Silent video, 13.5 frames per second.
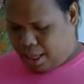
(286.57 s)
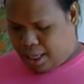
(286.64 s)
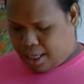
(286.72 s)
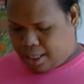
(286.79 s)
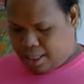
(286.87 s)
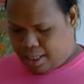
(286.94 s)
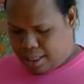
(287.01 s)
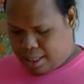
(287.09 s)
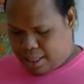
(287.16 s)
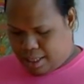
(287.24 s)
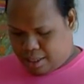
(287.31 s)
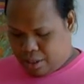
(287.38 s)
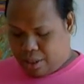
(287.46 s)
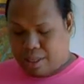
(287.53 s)
And
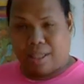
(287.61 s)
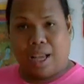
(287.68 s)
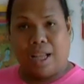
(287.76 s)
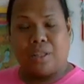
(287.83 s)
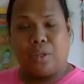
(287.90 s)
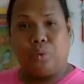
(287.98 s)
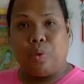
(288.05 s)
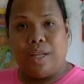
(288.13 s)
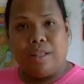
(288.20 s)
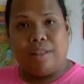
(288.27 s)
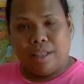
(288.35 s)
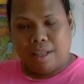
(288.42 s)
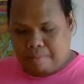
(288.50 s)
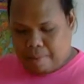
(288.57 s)
you just can't do
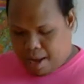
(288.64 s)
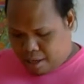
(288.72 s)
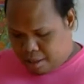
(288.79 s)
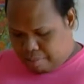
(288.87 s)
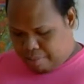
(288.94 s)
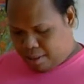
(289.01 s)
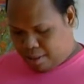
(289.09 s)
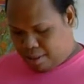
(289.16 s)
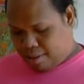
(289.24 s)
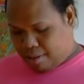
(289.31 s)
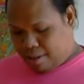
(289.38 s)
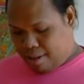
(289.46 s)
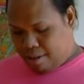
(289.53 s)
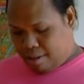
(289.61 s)
anything about it
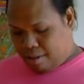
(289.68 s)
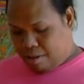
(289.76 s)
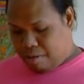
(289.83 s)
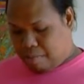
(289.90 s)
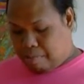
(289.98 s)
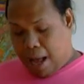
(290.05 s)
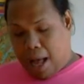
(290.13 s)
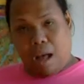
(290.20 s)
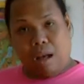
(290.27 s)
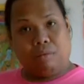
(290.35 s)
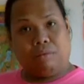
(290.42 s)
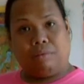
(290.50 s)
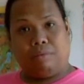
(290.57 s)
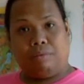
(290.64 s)
because you're
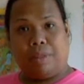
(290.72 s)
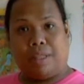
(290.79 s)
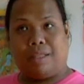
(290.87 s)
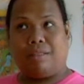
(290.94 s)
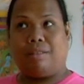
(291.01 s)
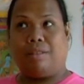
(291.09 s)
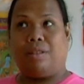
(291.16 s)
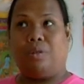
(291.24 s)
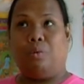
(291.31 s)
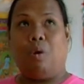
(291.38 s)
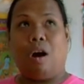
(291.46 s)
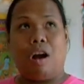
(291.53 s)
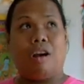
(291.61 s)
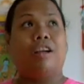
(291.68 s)
bound, because
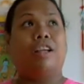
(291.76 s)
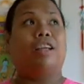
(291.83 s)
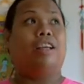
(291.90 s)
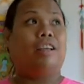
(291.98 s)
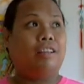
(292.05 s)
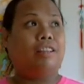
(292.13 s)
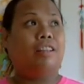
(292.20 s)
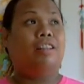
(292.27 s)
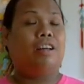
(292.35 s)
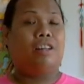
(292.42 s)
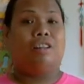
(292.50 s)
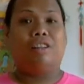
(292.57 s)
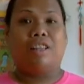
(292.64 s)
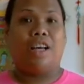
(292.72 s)
you are in
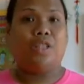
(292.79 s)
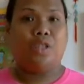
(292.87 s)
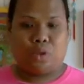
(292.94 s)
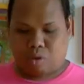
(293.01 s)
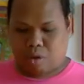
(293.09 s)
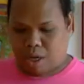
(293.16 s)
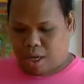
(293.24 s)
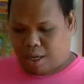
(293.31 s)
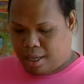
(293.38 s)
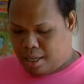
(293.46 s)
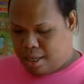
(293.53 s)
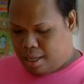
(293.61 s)
another country.